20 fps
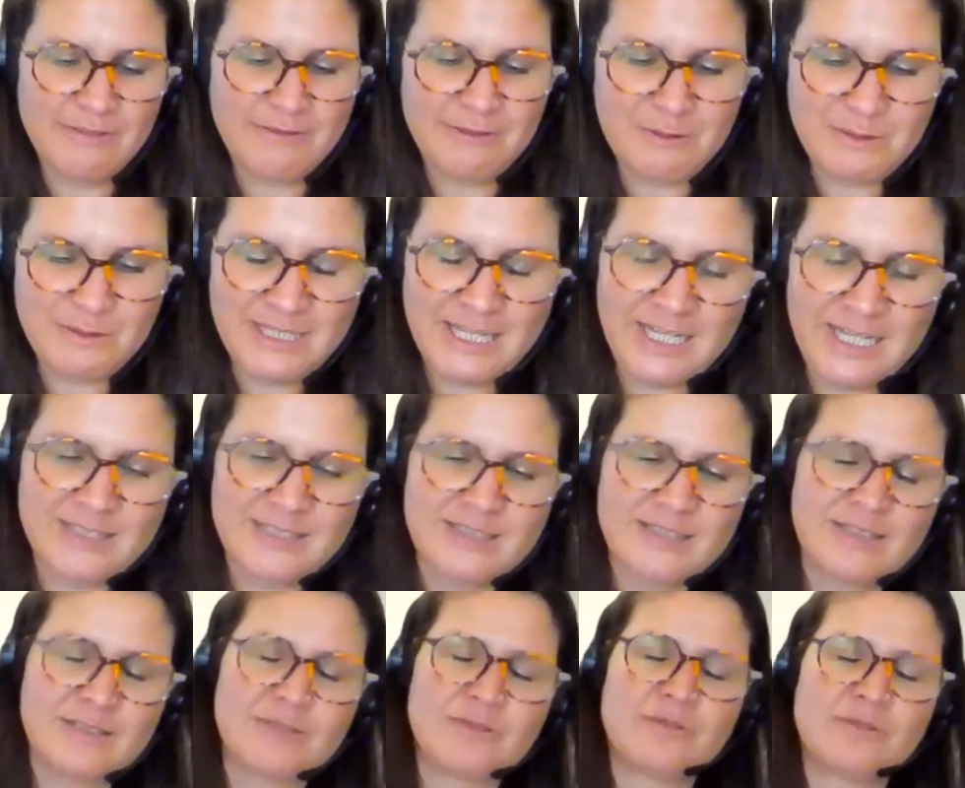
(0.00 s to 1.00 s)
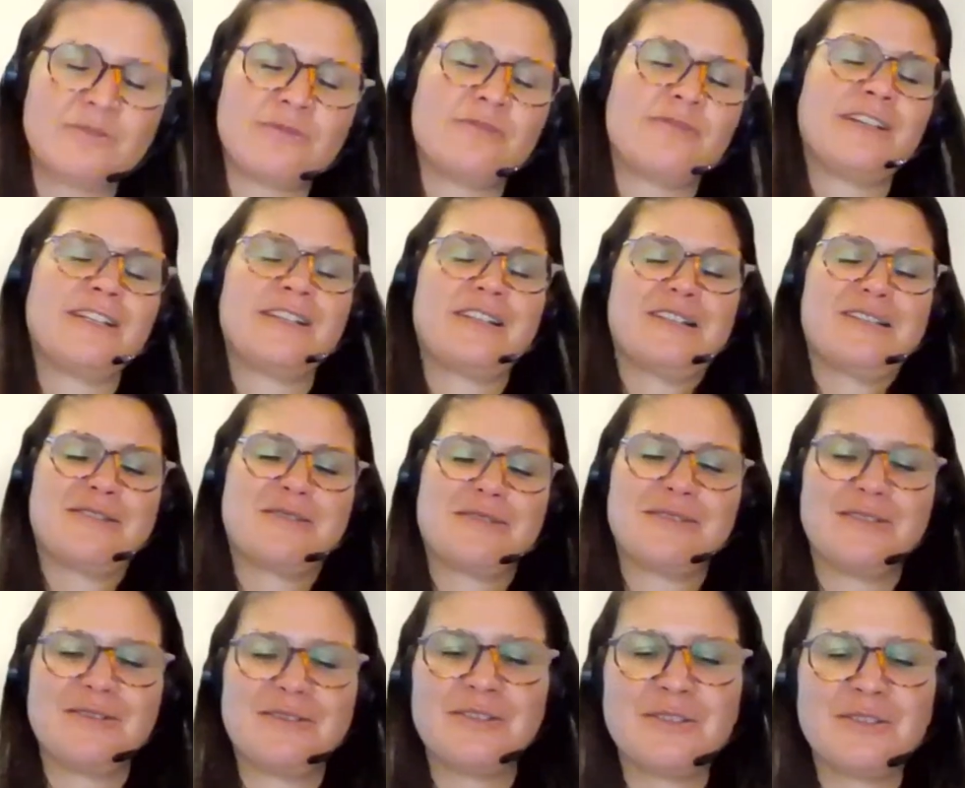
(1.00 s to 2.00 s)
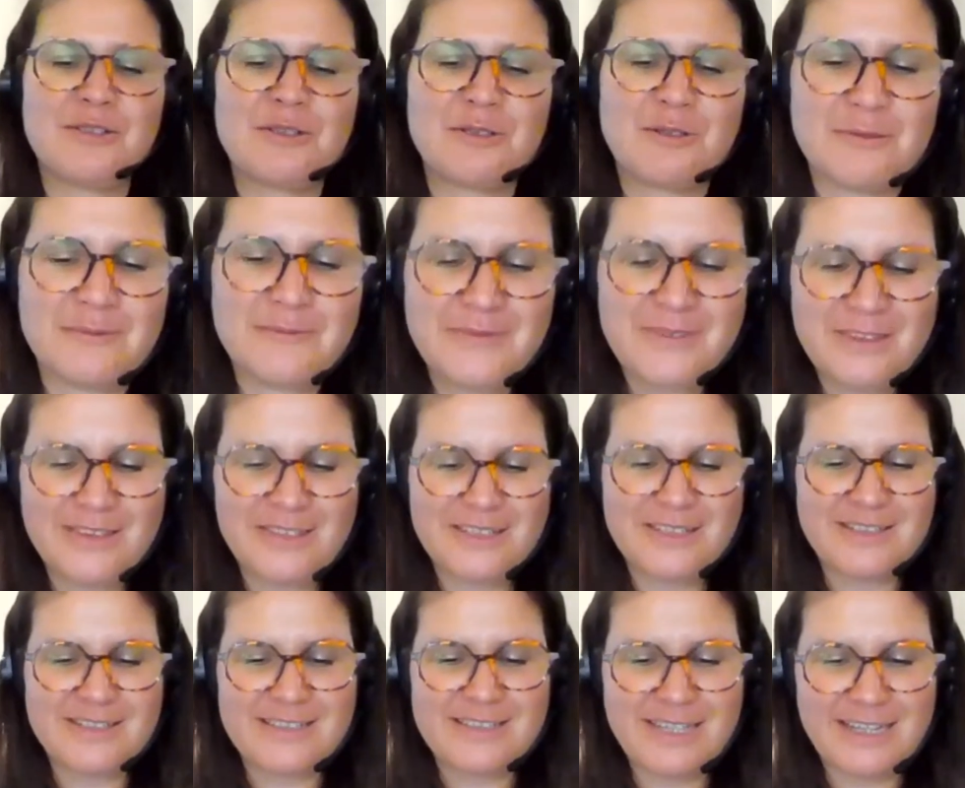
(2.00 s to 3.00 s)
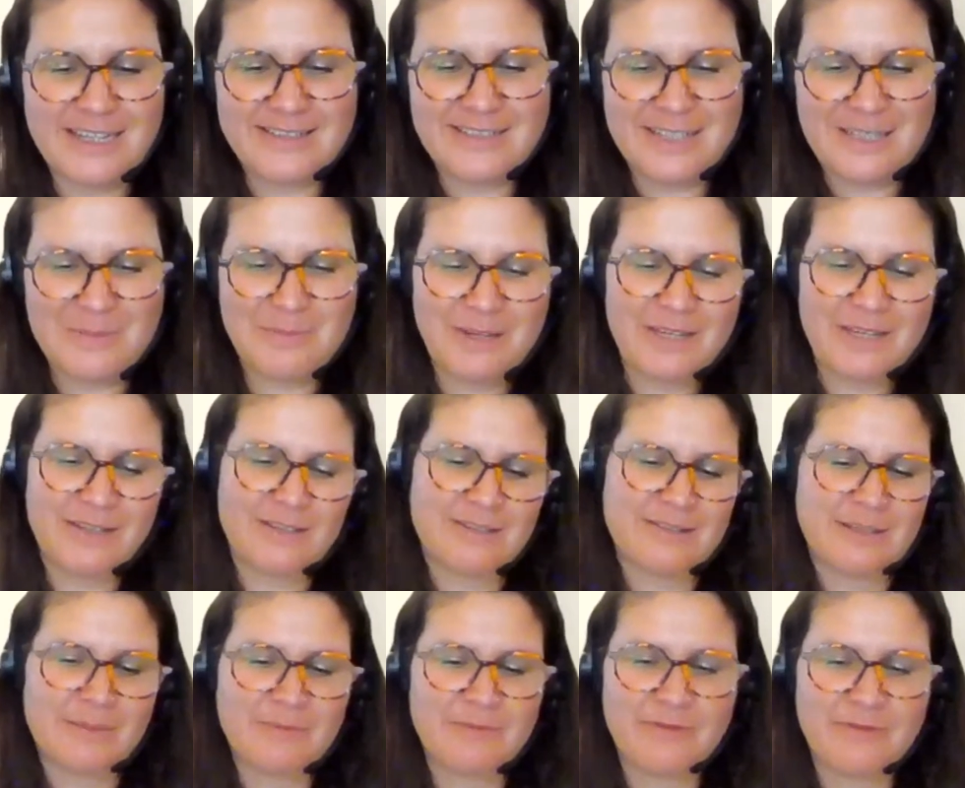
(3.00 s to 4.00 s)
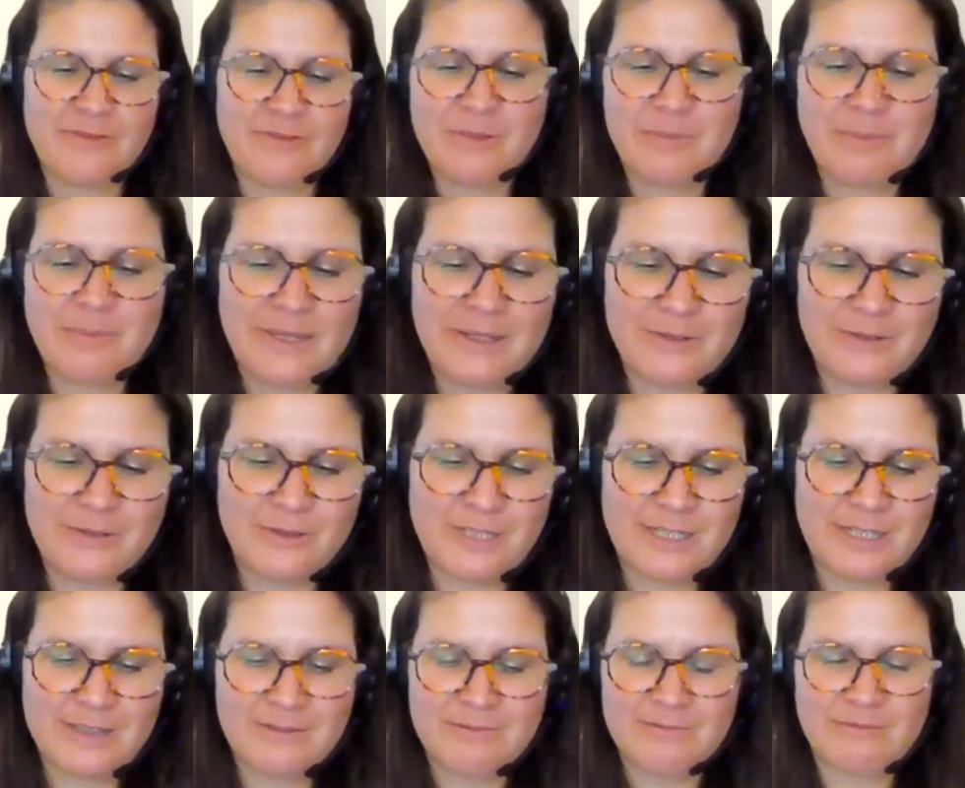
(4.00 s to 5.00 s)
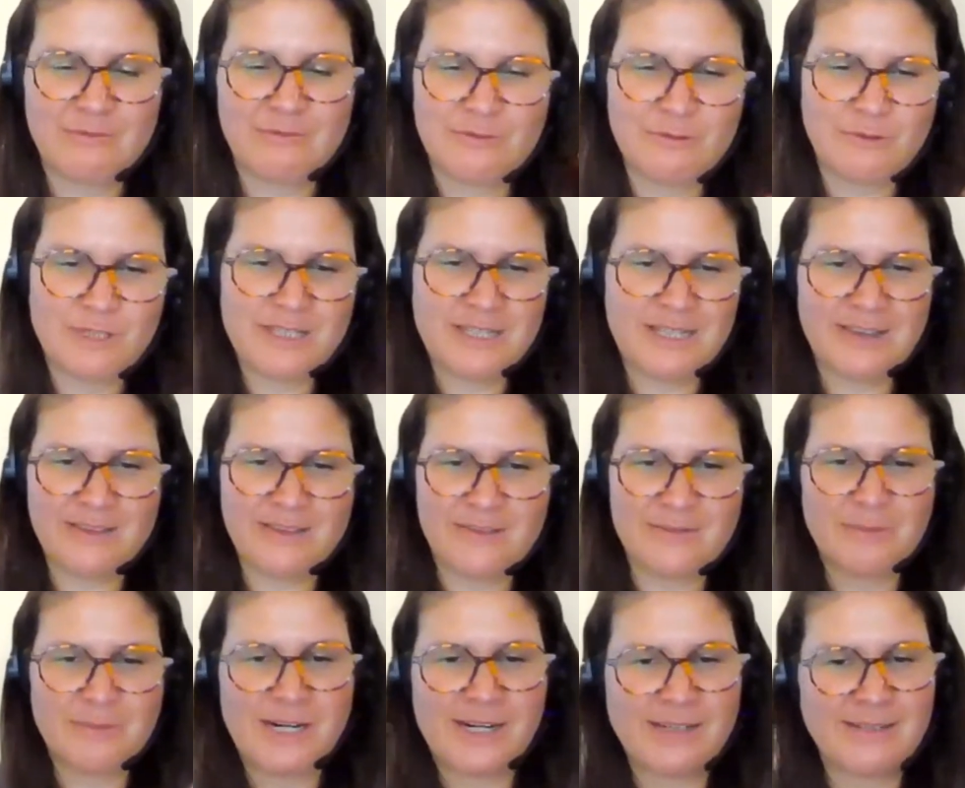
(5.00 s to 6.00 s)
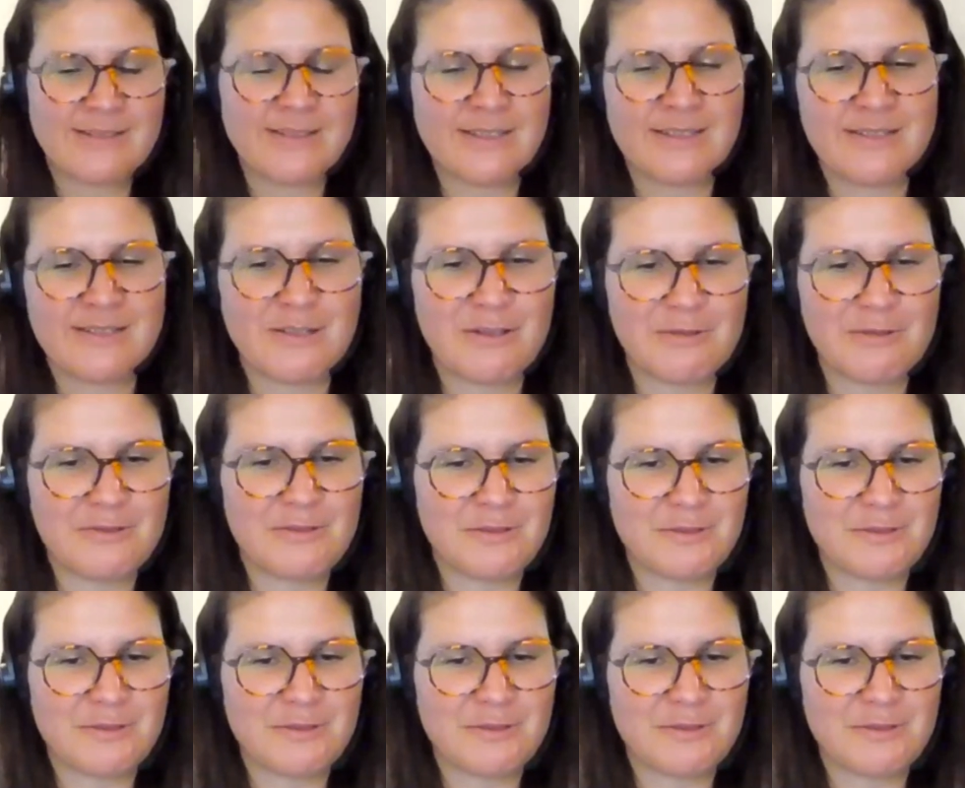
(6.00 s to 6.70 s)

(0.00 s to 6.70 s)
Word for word: Everyone has to find its, you know, these things that make them feel better and reset the minds and stuff.